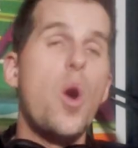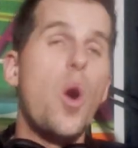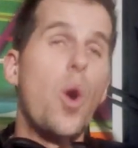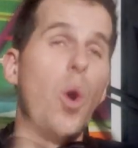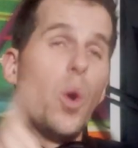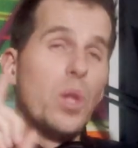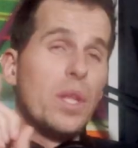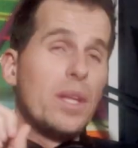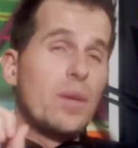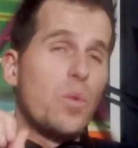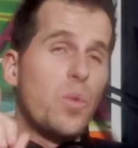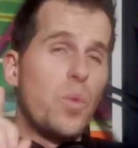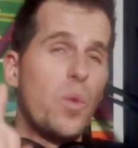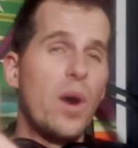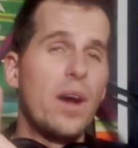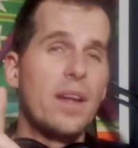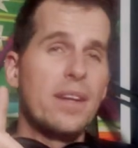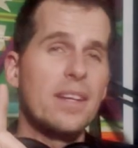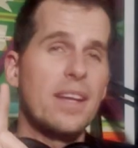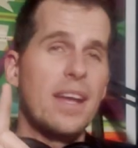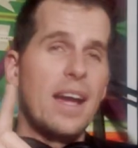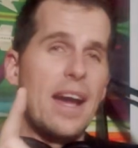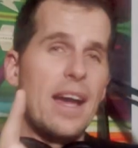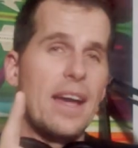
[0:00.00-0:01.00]
Only
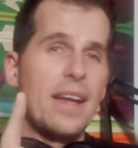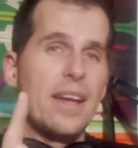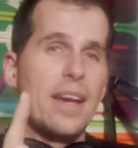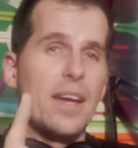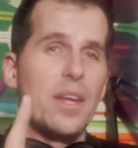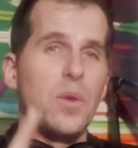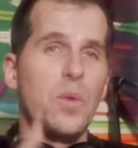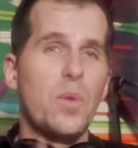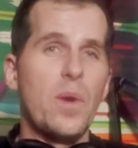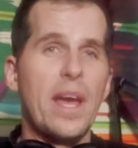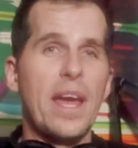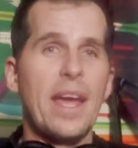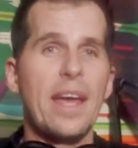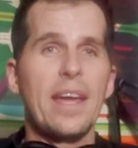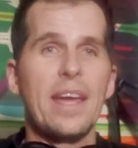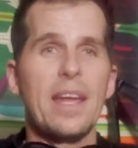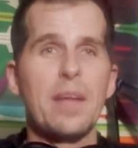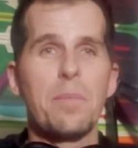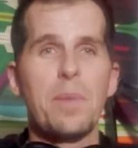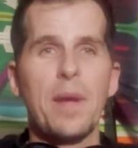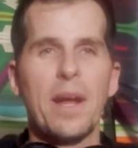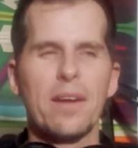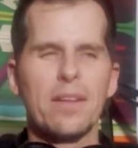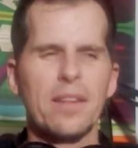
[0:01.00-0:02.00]
one guy got away,
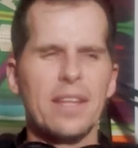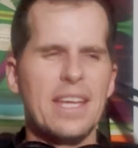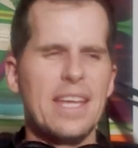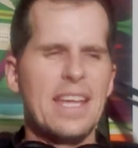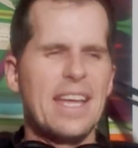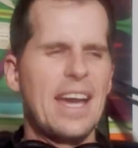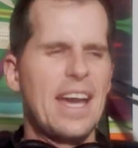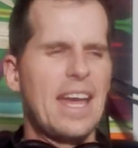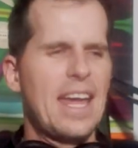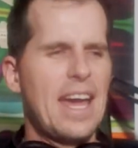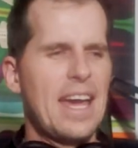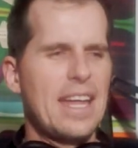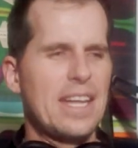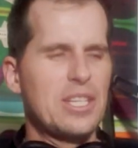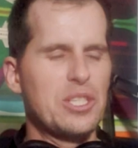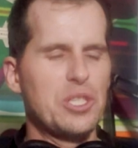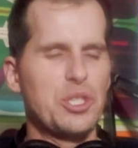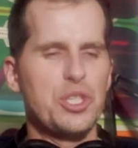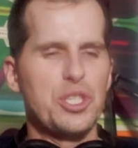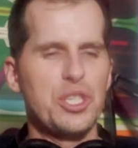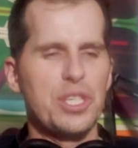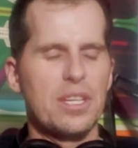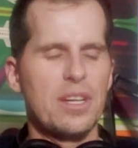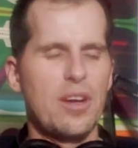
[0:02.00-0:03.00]
and apparently he had
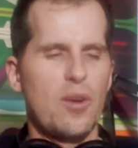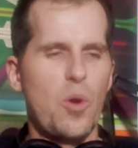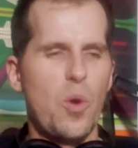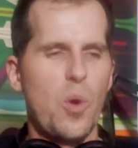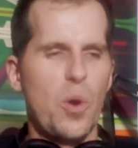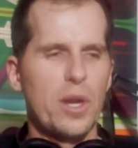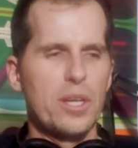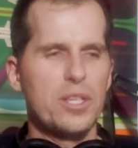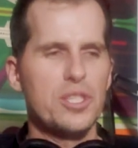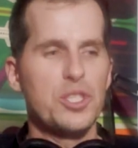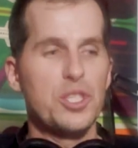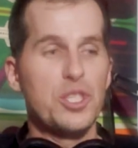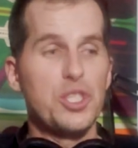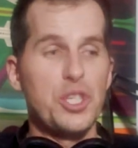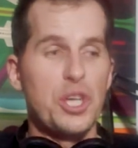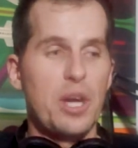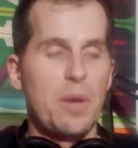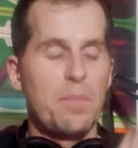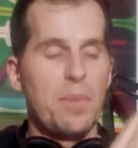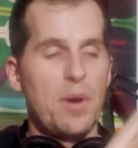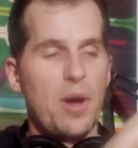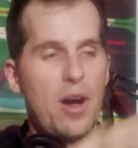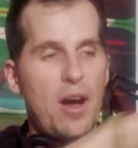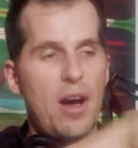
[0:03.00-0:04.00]
his horse
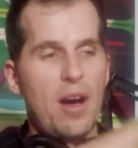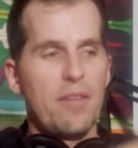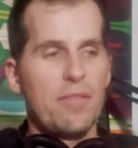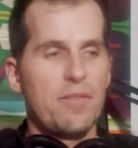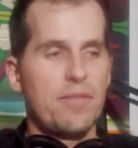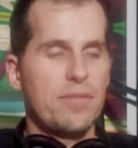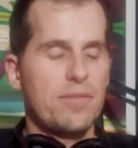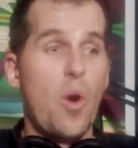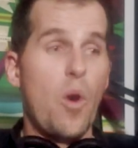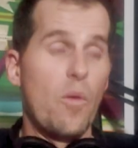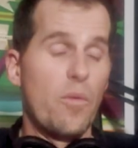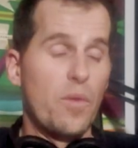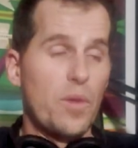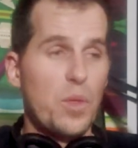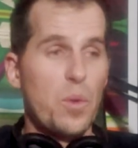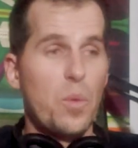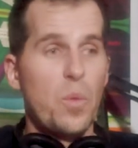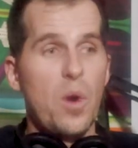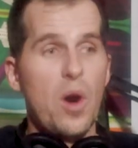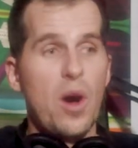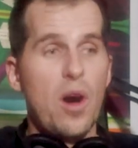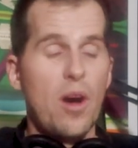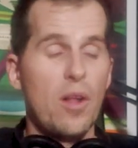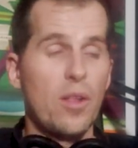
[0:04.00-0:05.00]
jump off over the
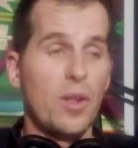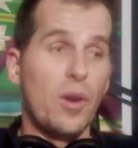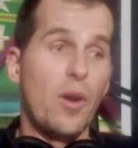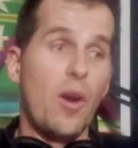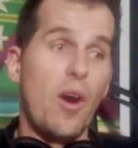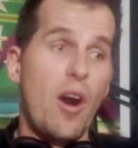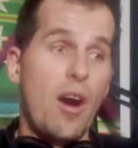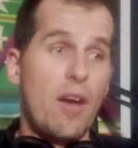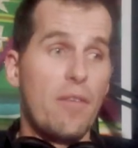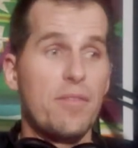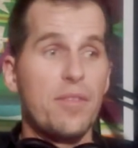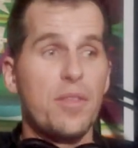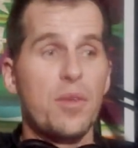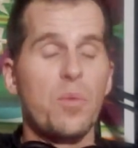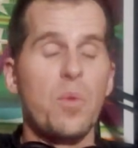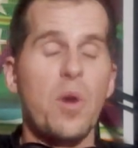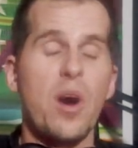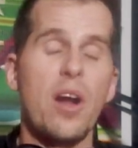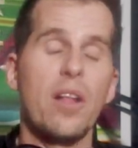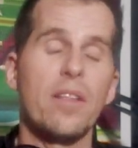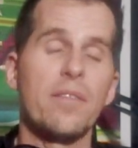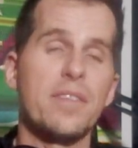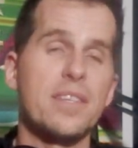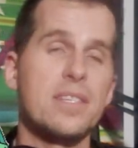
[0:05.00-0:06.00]
wall or off the
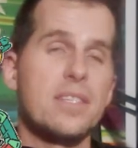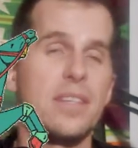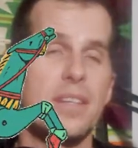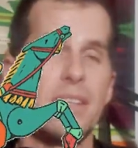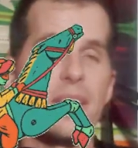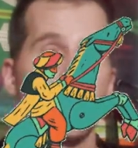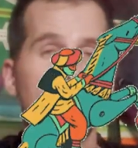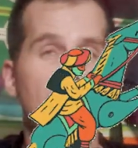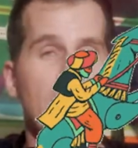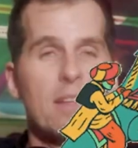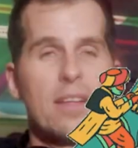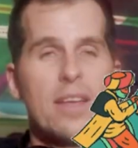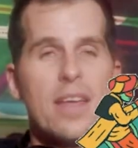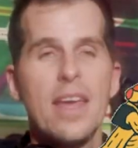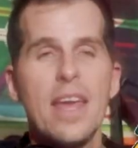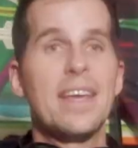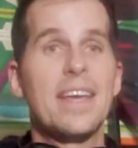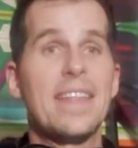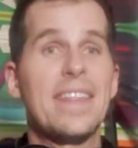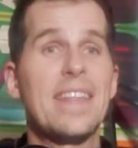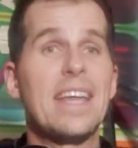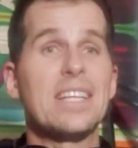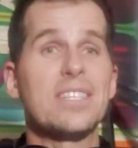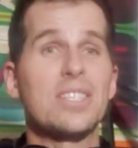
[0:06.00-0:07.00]
wall of the Citadel,
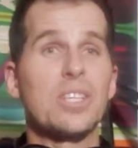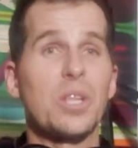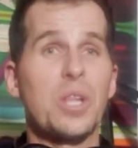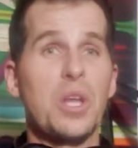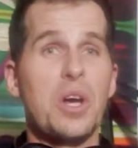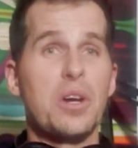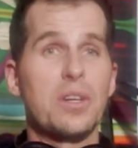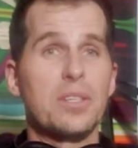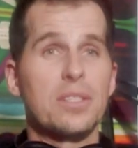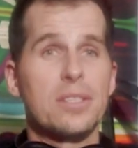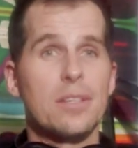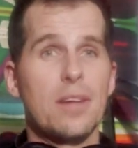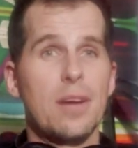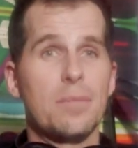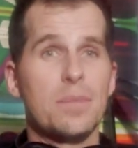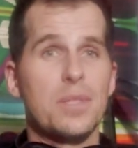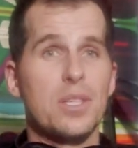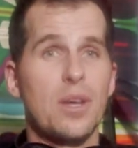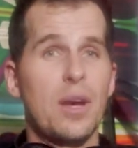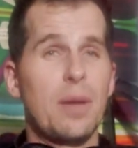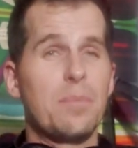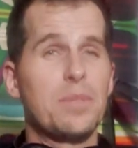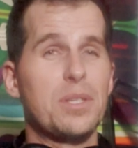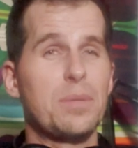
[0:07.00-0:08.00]
and that's a long jump,
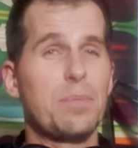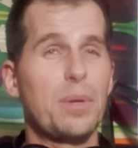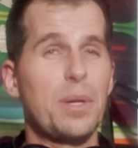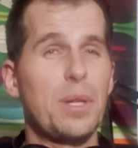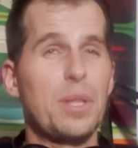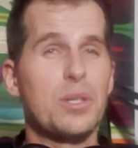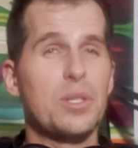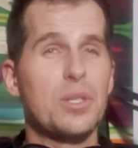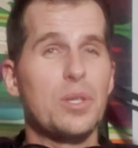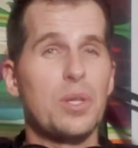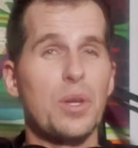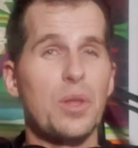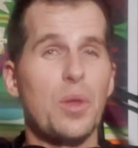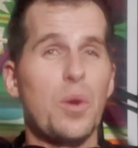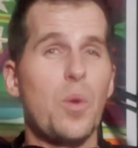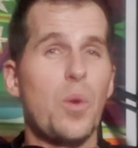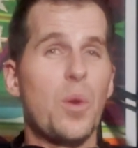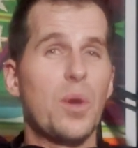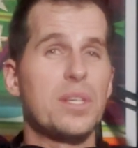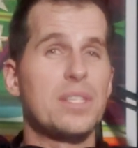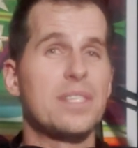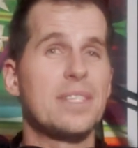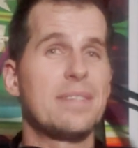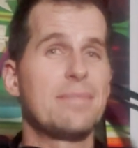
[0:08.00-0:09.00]
so I'm pretty sure the
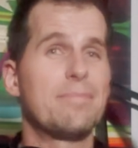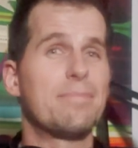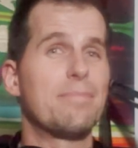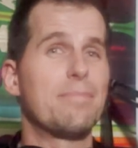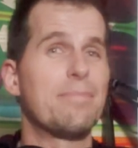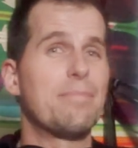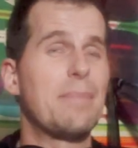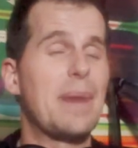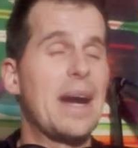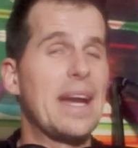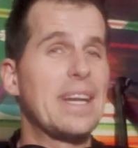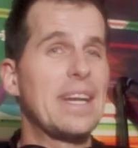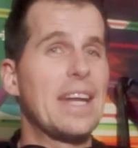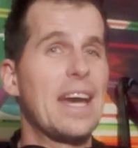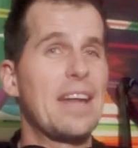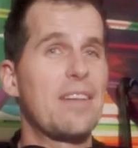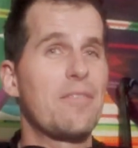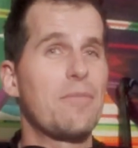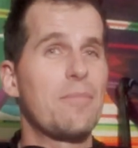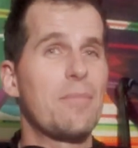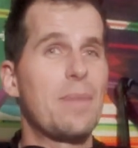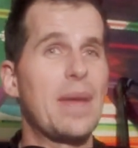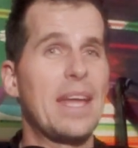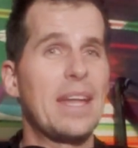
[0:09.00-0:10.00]
horse might not
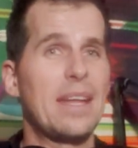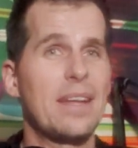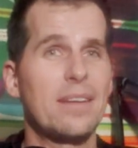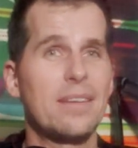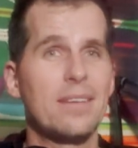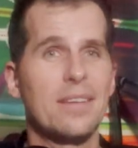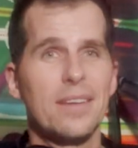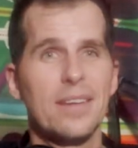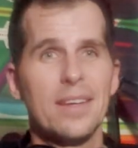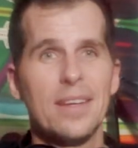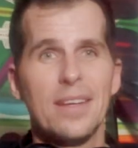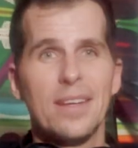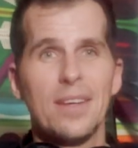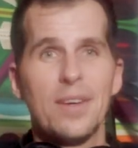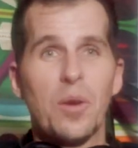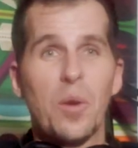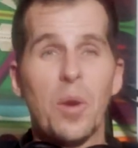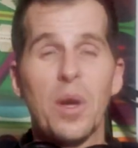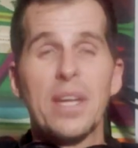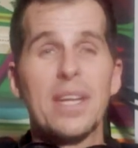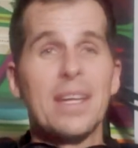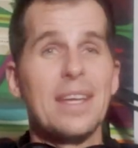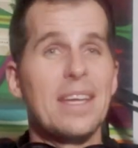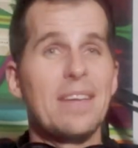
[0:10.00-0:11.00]
have made it,
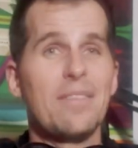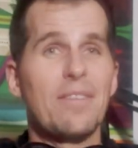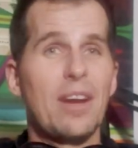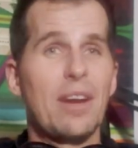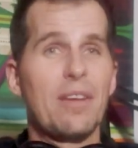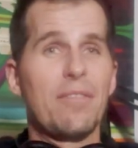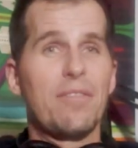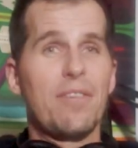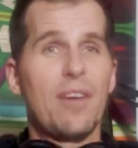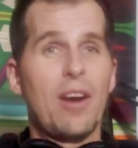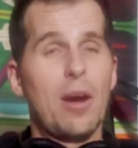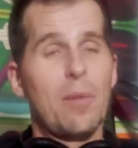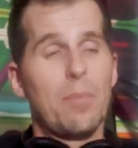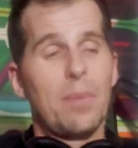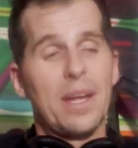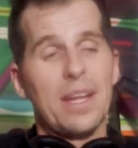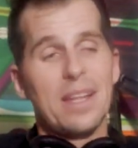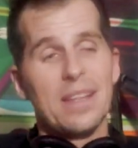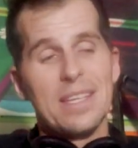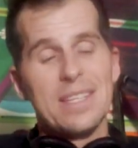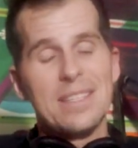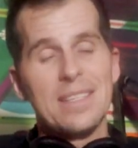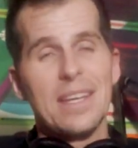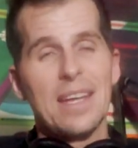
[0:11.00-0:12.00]
or he didn't get very far, but
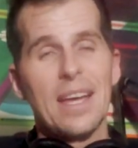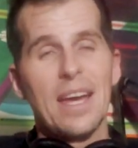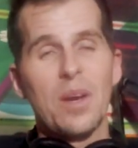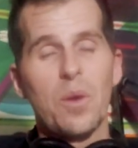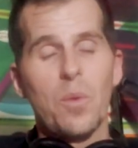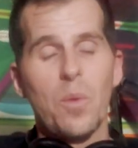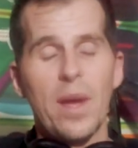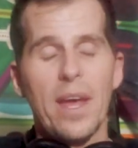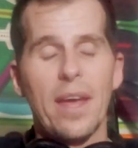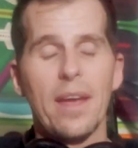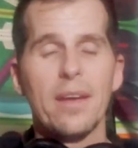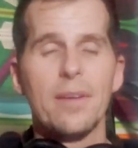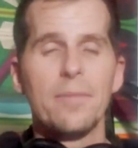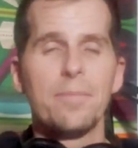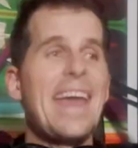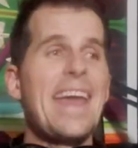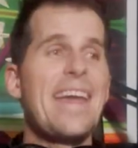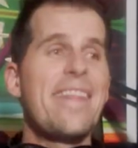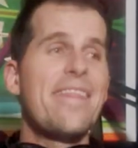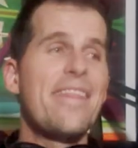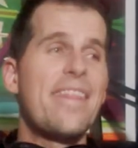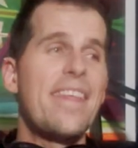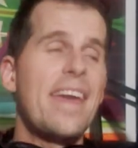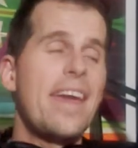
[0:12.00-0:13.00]
at least he got away.
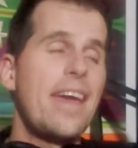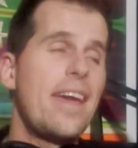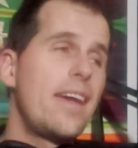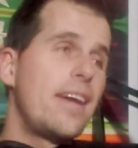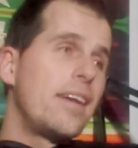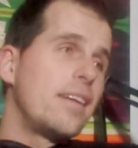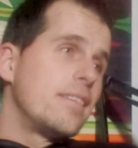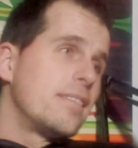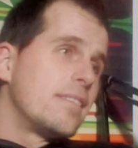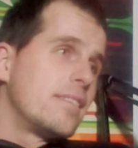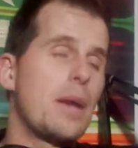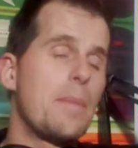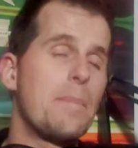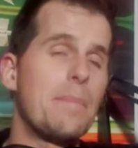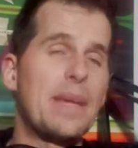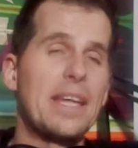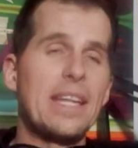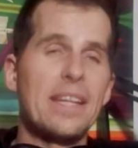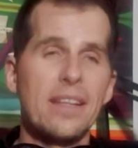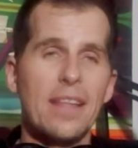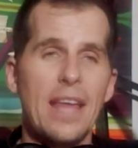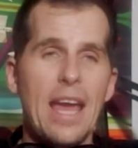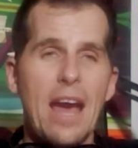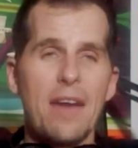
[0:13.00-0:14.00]
And then,
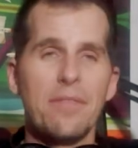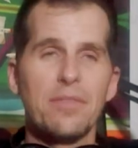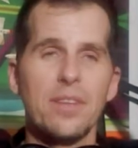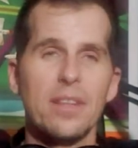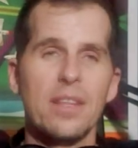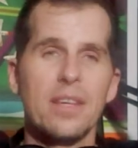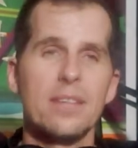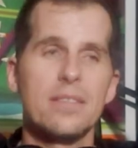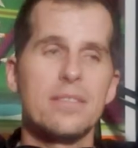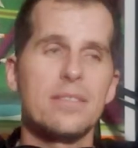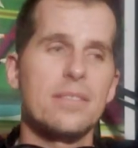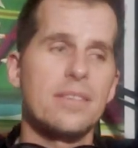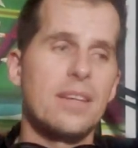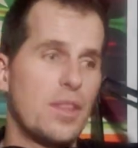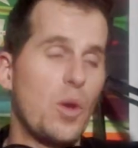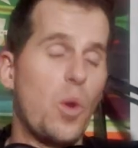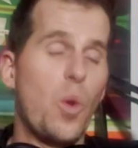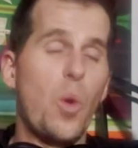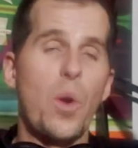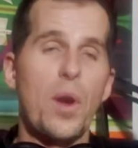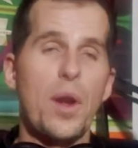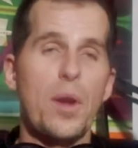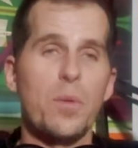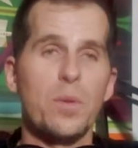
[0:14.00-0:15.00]
immediately after this, the
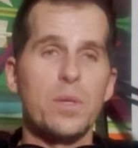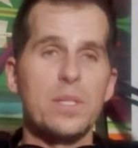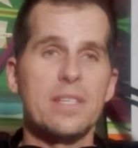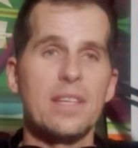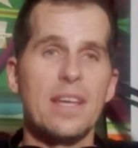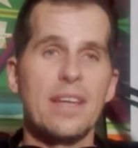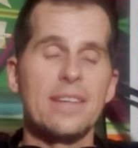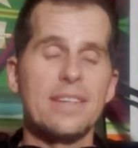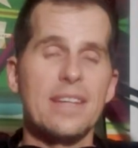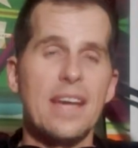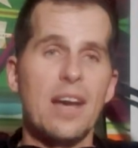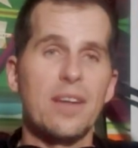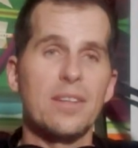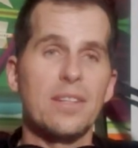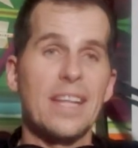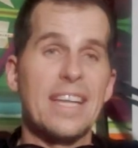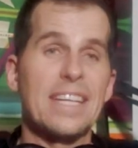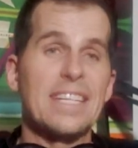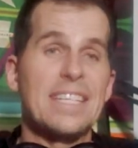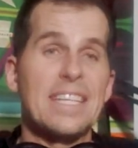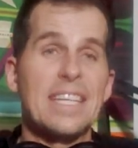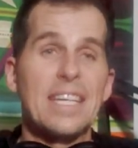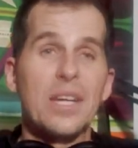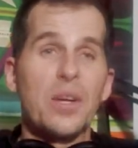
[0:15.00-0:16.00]
order was sent out
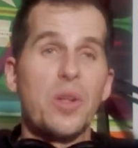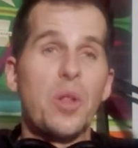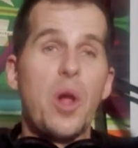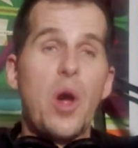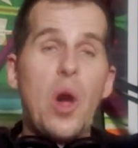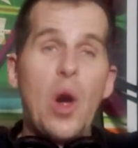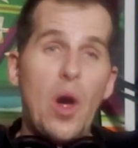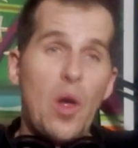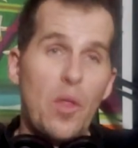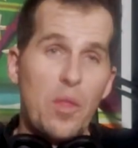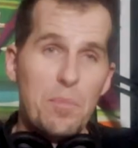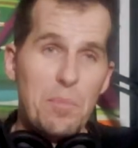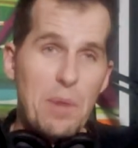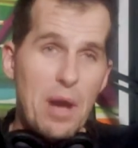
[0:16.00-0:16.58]
like to kill all the